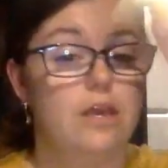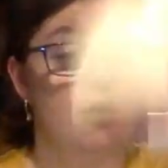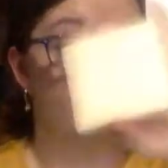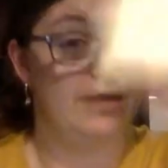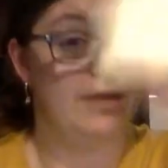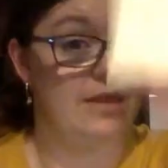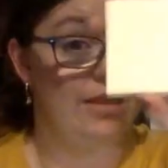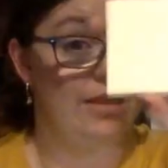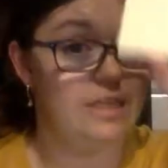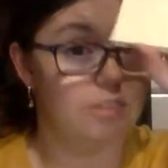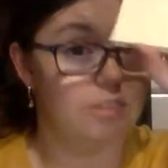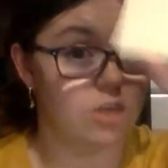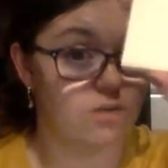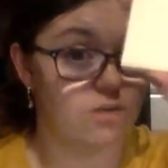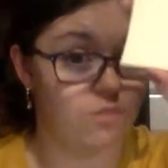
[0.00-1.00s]
But
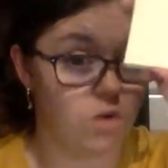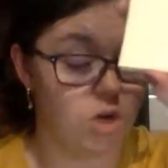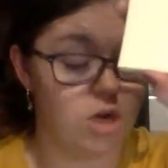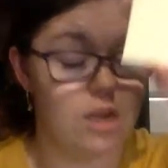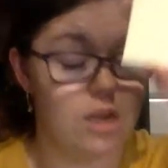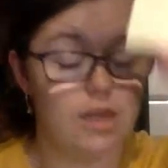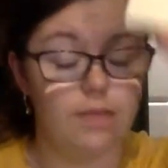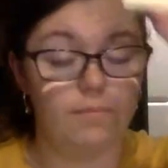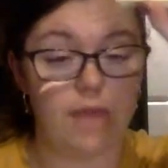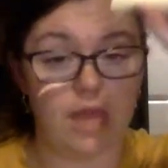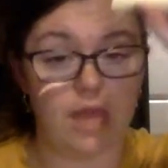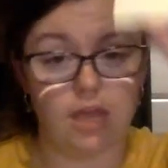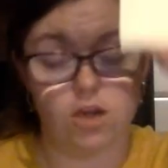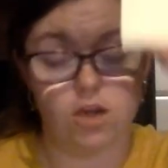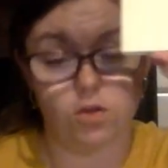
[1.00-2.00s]
these are for
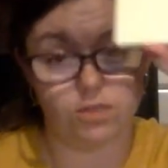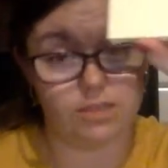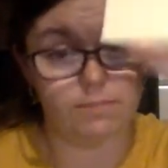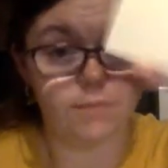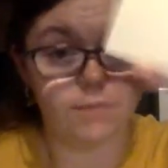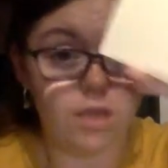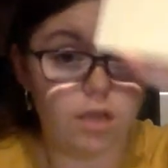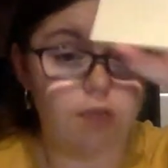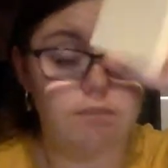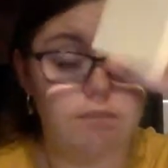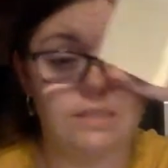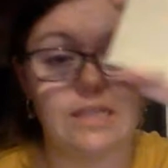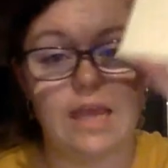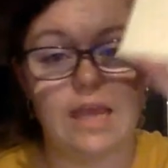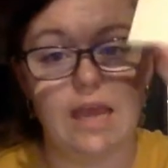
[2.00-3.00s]
taking notes in
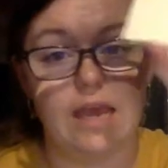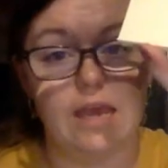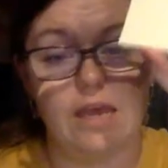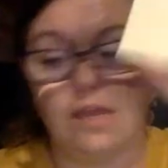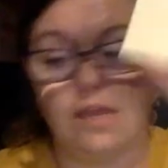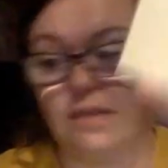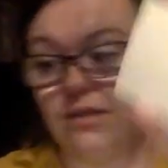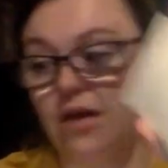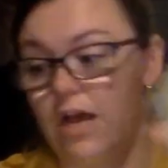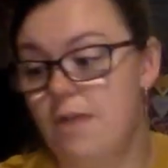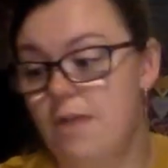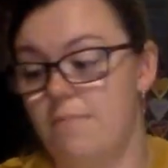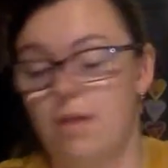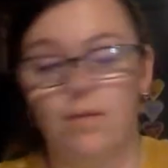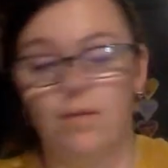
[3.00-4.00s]
books and
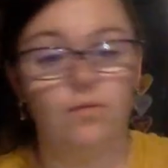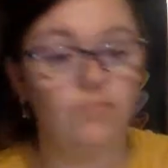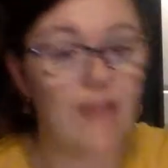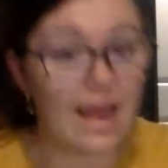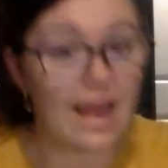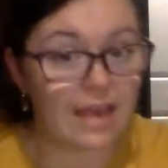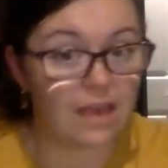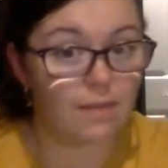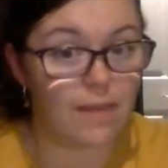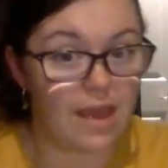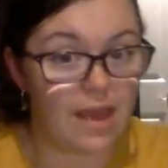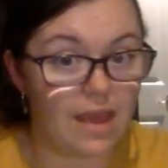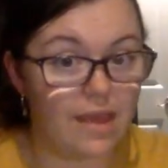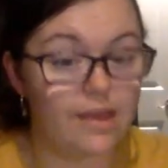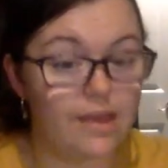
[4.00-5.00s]
maybe flagging a
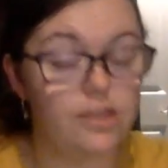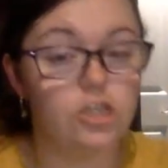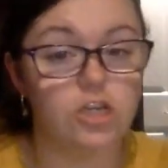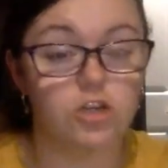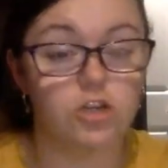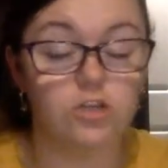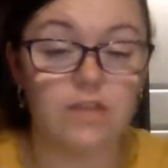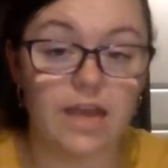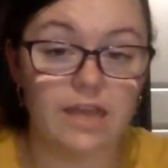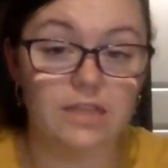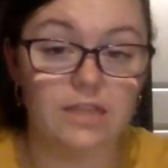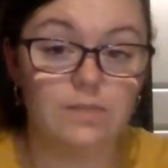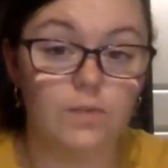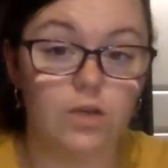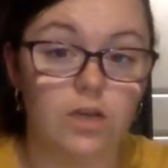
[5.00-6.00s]
page in your
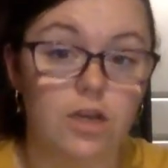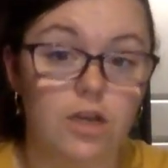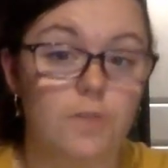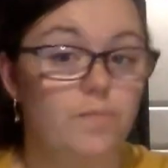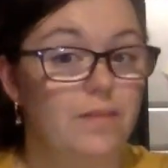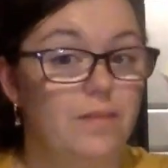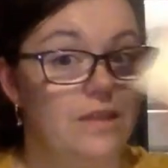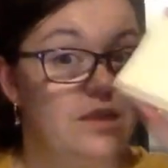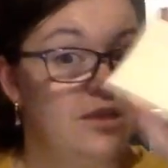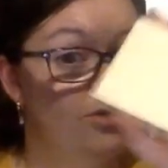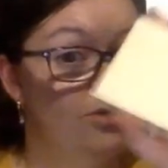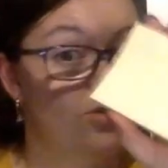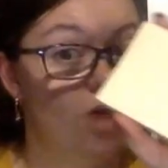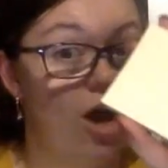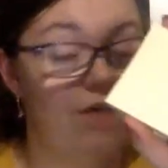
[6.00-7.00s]
science book. These
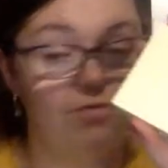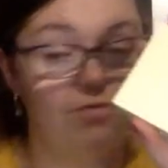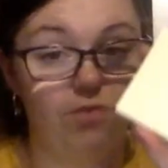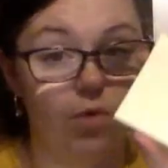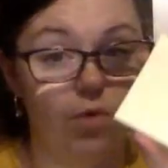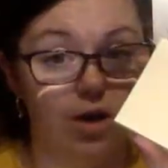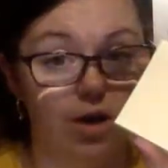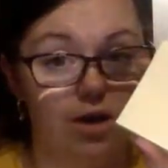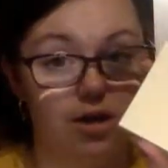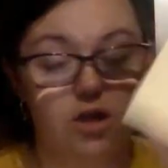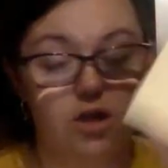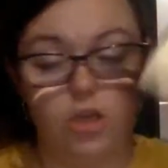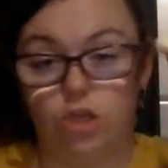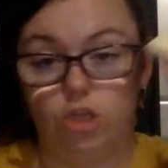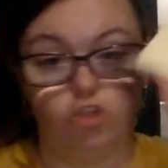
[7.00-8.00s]
are not for
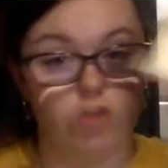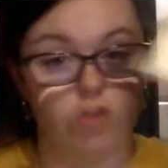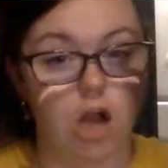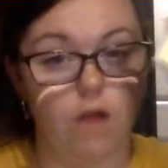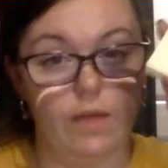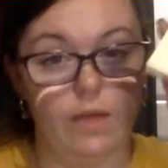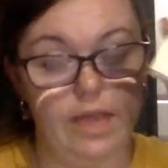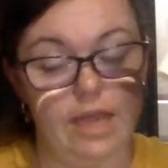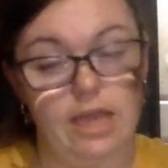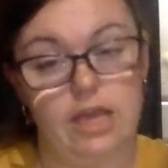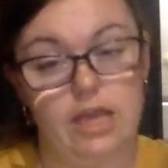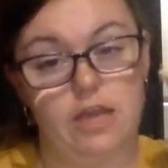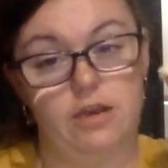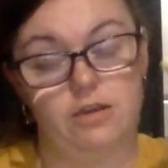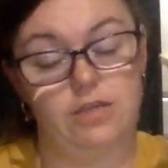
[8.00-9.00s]
drawing
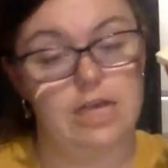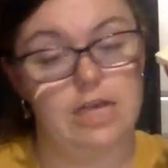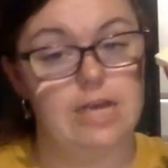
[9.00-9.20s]
and